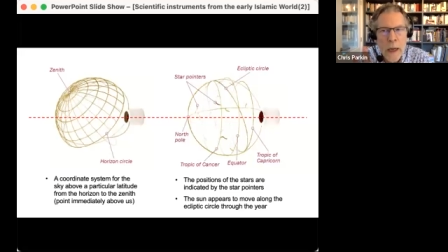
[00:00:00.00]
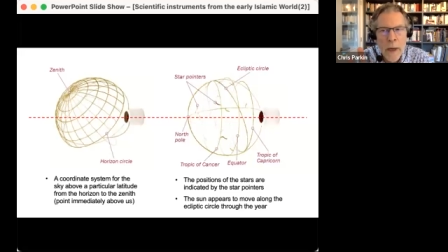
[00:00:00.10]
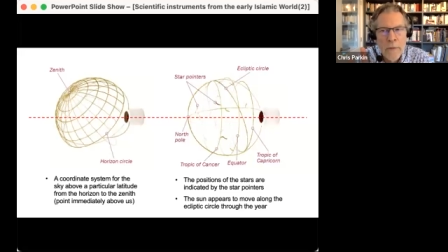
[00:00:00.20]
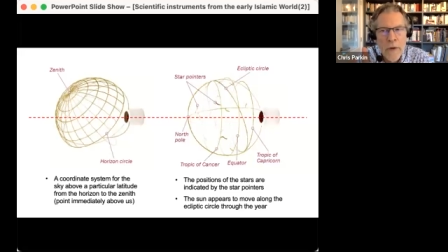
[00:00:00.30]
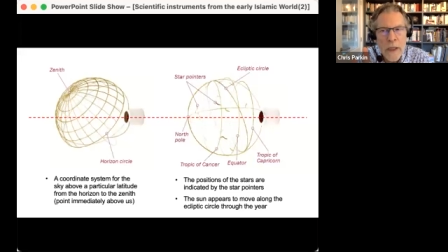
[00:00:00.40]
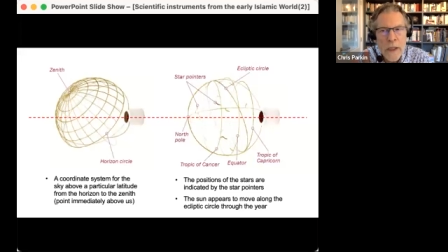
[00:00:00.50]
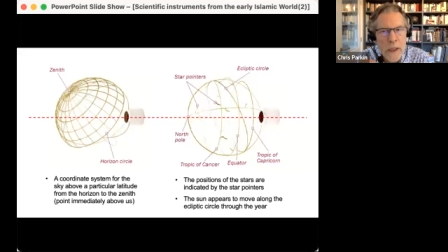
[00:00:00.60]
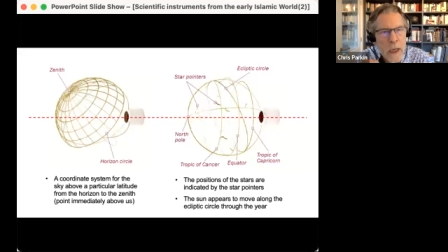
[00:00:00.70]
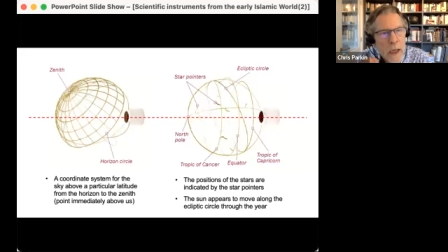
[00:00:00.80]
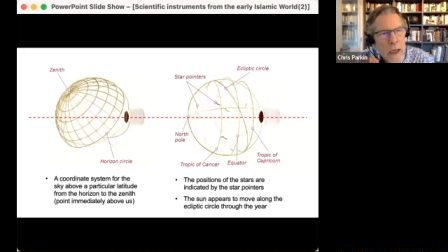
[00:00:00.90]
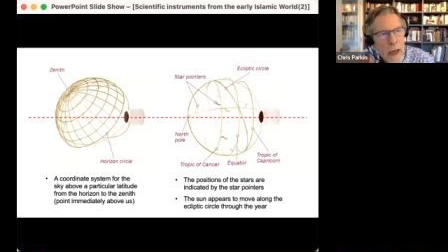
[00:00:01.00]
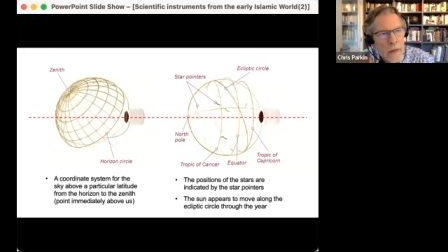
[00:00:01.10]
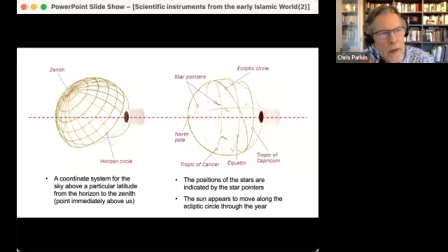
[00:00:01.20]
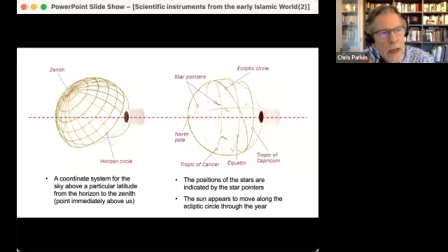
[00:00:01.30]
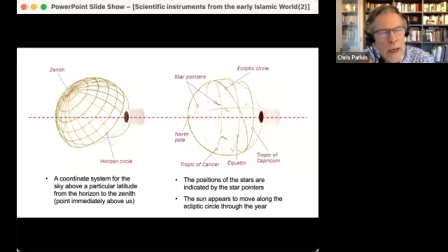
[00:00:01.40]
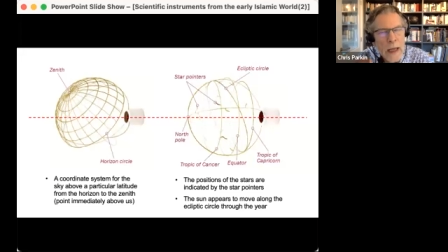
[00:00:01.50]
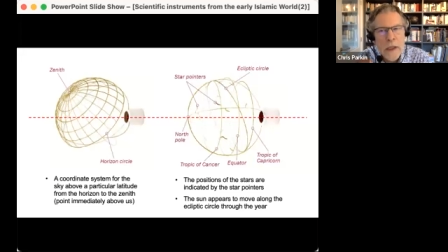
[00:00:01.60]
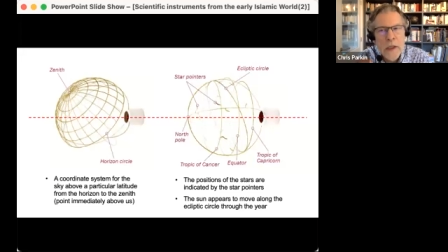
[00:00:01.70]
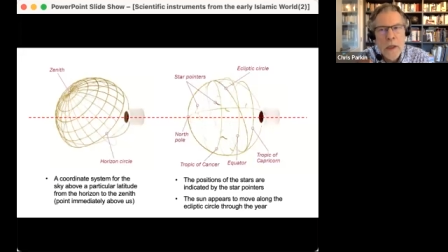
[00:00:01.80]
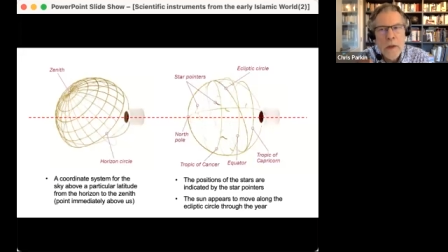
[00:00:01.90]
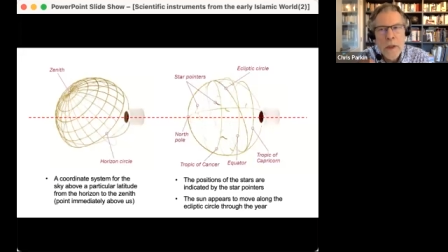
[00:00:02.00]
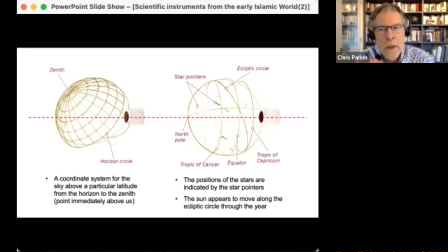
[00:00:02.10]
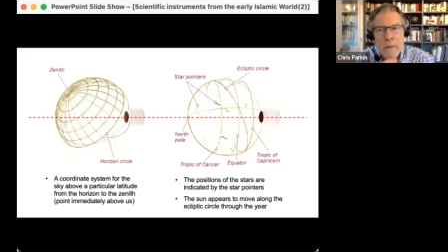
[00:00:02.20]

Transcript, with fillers: above us at that latitude.